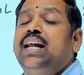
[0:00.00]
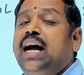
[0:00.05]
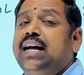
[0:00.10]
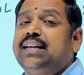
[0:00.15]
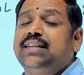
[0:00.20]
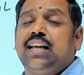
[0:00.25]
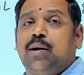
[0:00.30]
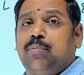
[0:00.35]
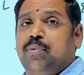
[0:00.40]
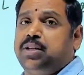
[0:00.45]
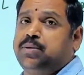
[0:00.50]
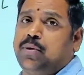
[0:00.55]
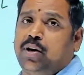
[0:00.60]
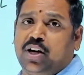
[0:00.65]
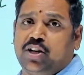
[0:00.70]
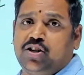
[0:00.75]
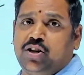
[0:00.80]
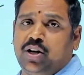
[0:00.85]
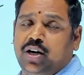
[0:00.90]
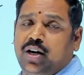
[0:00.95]
surplus
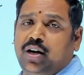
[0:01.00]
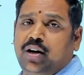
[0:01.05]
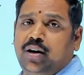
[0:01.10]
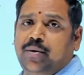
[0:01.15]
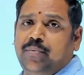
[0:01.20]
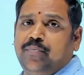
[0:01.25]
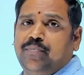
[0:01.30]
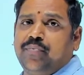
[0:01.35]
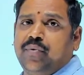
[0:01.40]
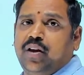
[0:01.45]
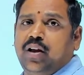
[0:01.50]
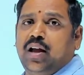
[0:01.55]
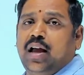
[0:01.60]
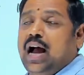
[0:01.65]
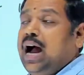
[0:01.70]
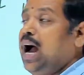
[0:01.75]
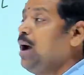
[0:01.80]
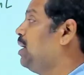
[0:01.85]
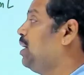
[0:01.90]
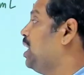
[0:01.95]
production,
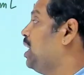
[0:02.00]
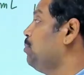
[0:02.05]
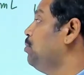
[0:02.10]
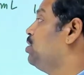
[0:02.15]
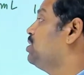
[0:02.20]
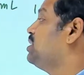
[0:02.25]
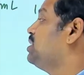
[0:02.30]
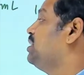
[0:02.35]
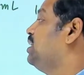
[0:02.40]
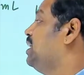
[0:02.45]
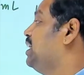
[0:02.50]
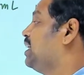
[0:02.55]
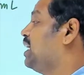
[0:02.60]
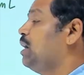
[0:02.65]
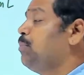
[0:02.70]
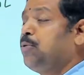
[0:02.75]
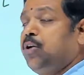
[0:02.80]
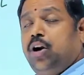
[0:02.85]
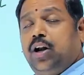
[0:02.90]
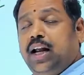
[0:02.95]
I'm unable to say that it can
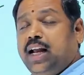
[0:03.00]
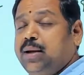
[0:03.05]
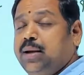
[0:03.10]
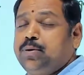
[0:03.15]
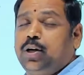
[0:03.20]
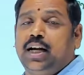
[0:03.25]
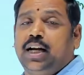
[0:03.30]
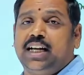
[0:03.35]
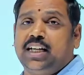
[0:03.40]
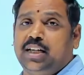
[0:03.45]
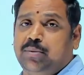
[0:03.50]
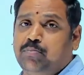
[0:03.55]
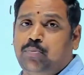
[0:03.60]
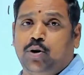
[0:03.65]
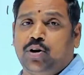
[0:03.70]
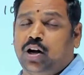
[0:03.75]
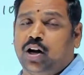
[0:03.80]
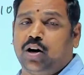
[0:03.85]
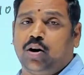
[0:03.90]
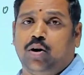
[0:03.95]
import
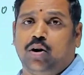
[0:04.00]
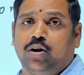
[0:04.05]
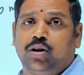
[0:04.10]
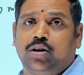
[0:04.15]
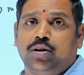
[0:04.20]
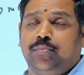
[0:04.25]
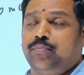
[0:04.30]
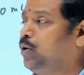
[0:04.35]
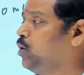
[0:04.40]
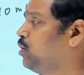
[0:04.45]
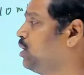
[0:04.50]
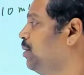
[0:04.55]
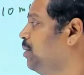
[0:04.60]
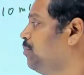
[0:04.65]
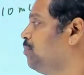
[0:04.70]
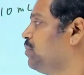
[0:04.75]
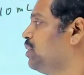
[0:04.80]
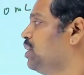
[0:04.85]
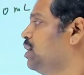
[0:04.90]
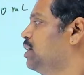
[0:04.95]
or not. Okay.
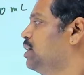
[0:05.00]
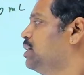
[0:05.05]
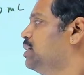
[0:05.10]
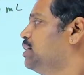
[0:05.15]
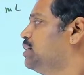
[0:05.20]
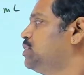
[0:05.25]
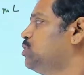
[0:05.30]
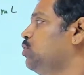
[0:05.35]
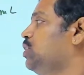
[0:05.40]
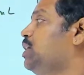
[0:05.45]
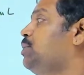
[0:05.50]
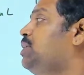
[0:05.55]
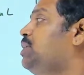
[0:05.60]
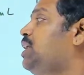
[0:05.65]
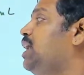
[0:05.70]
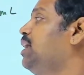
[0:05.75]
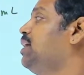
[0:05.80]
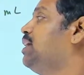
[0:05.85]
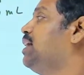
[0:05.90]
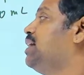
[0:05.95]
So
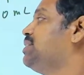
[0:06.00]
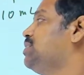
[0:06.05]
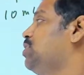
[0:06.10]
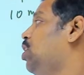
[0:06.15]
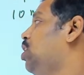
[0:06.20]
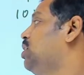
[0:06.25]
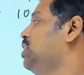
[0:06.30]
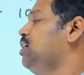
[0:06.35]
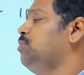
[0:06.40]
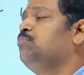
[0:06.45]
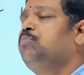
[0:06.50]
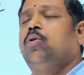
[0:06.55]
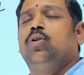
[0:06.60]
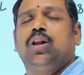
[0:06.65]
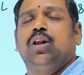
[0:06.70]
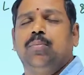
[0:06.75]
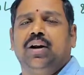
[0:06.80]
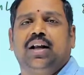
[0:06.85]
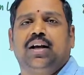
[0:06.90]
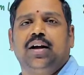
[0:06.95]
India does not import the
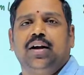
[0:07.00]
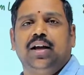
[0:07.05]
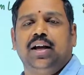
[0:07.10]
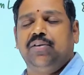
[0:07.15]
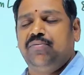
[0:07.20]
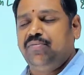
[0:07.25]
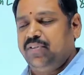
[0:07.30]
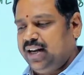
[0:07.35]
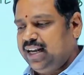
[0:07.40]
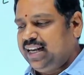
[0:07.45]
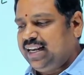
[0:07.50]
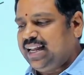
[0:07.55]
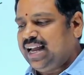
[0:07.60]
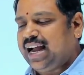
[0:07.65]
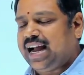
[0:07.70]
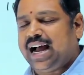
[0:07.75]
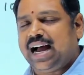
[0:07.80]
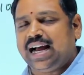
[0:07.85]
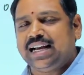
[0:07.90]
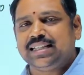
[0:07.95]
milk. If India
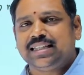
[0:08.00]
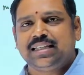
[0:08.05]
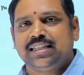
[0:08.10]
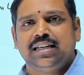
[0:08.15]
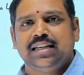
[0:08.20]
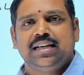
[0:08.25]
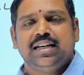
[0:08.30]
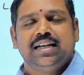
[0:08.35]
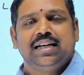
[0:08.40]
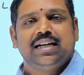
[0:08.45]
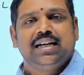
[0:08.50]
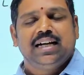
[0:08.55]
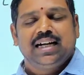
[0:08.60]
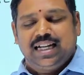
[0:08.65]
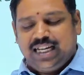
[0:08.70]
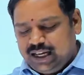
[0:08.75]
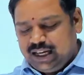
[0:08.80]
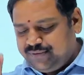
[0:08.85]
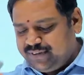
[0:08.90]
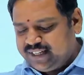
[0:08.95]
has
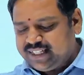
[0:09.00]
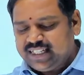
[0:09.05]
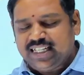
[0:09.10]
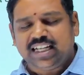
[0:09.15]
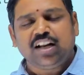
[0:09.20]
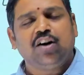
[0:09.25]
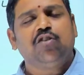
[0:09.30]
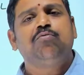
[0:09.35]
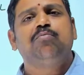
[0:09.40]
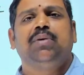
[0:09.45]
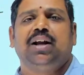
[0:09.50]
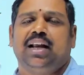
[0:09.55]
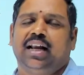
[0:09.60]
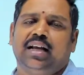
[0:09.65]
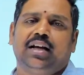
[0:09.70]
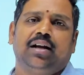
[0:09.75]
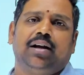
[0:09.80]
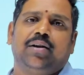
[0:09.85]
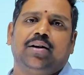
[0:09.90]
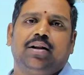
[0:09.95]
deficit of milk,
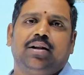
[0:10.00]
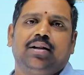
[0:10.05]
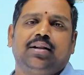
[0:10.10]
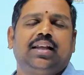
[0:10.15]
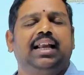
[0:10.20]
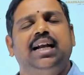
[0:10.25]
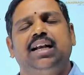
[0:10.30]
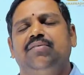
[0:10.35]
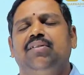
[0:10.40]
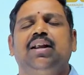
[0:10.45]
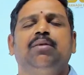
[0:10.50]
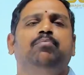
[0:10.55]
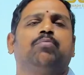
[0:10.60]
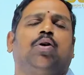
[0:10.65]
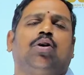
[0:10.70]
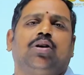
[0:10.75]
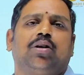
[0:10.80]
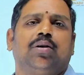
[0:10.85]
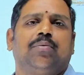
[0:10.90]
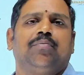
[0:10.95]
then it will
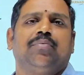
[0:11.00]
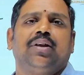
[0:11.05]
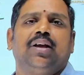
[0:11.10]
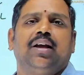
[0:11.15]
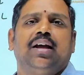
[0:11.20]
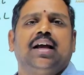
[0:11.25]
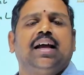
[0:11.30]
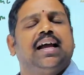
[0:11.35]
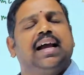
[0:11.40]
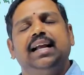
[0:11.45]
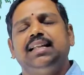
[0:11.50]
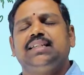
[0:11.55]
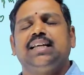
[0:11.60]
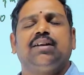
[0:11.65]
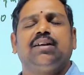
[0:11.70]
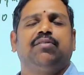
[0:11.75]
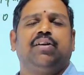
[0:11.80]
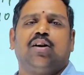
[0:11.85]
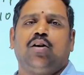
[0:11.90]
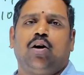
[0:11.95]
import. Else it
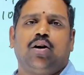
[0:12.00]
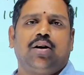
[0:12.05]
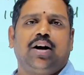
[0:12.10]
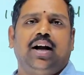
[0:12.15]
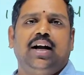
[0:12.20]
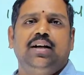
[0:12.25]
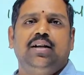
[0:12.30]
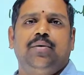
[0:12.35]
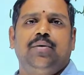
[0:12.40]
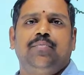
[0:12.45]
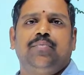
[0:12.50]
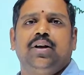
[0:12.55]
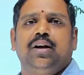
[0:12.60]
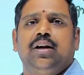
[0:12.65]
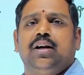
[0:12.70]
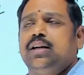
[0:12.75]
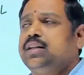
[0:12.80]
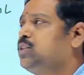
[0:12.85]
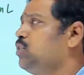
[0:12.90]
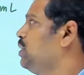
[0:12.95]
will not, right?
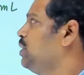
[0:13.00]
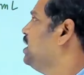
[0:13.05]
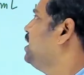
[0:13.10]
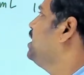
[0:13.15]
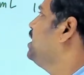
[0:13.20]
So India